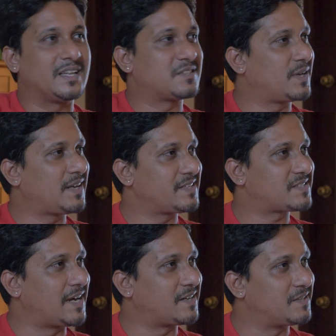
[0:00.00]
That's when I
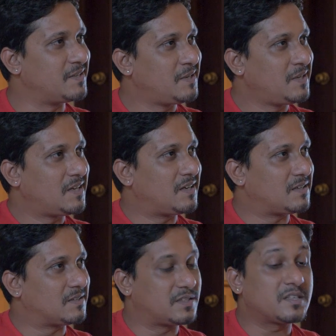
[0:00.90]
started
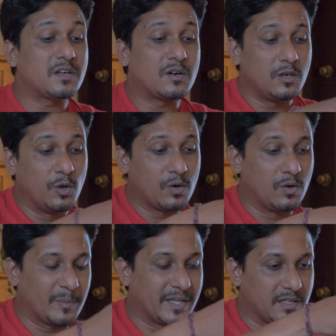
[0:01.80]
the
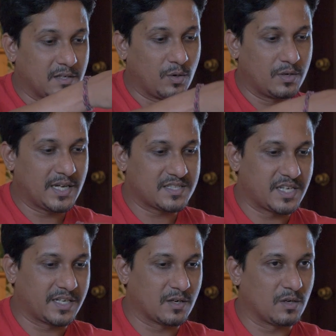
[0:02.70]
logo, I mean the Honda
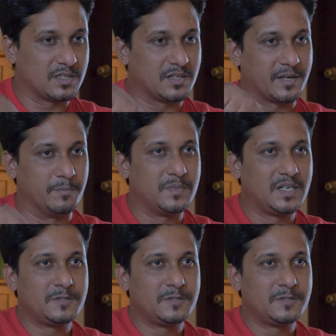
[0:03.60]
sticker on the rim.